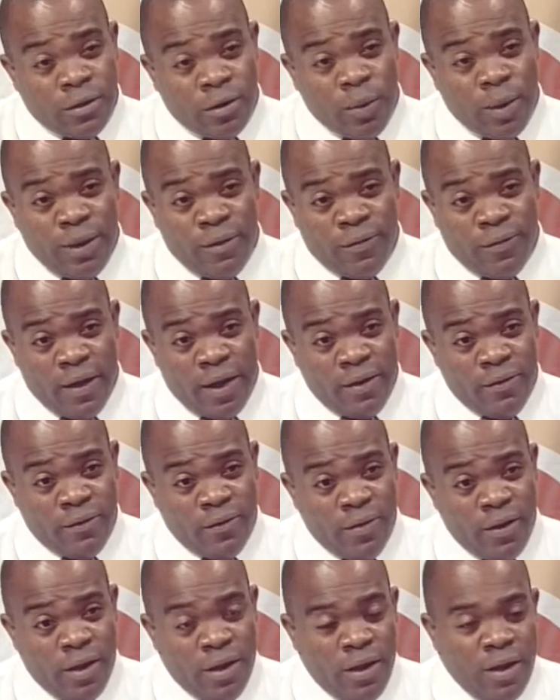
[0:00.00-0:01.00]
25,
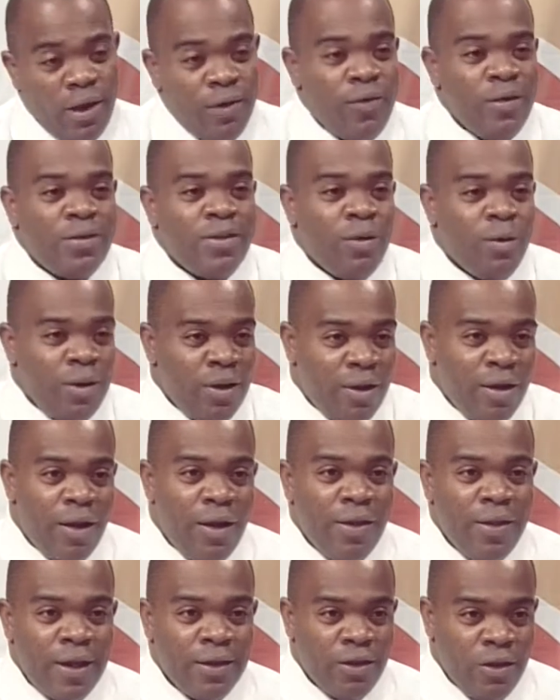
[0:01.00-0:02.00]
if you still want to
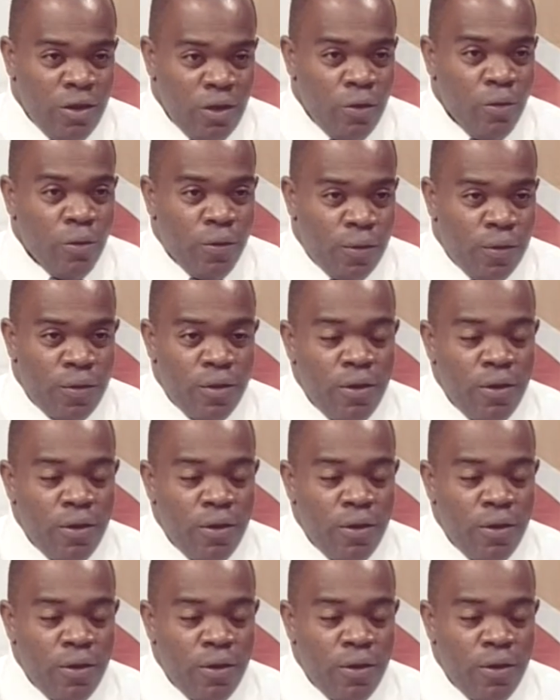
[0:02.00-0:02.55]
call that youth.